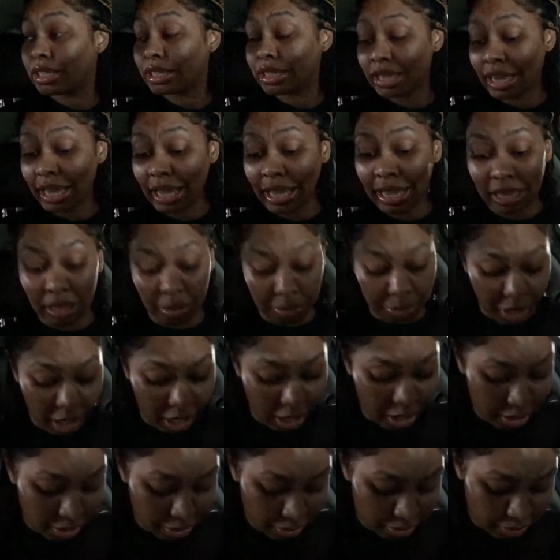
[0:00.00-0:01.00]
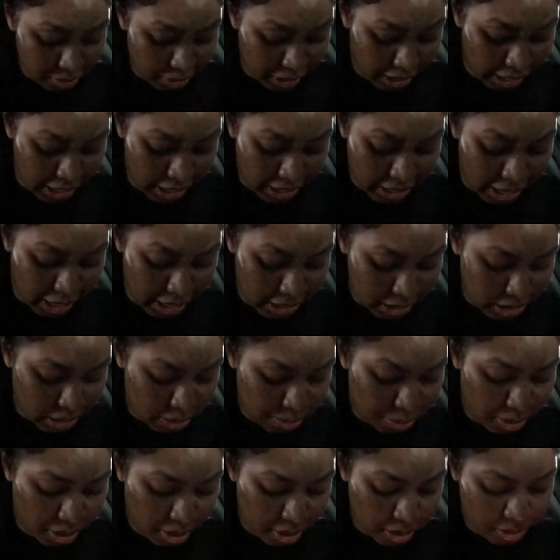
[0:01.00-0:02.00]
Damn, y'all, eight dollars to
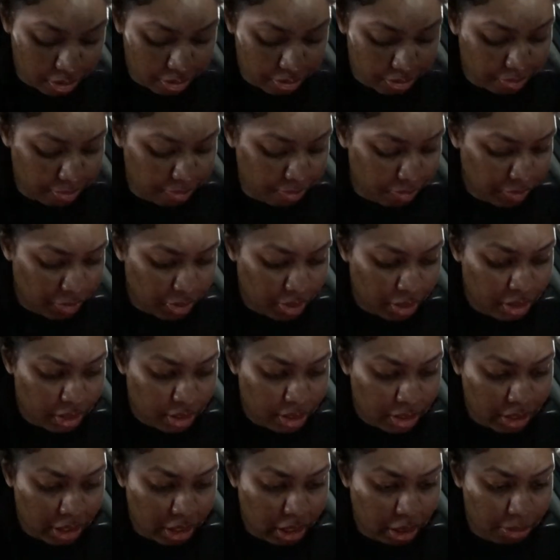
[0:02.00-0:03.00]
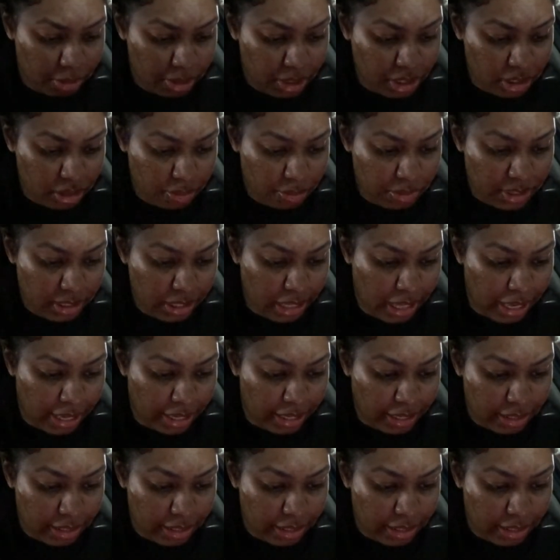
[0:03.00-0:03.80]
park. Got a bitch some slack.